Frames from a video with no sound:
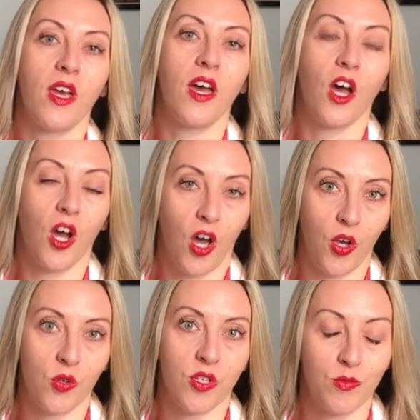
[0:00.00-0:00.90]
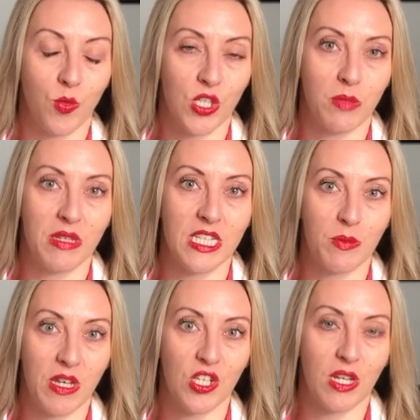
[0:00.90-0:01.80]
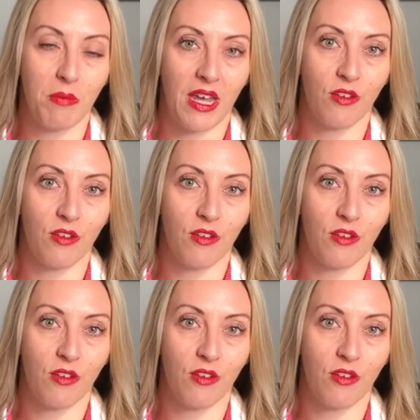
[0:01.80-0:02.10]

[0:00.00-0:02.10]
her own, which had been specially made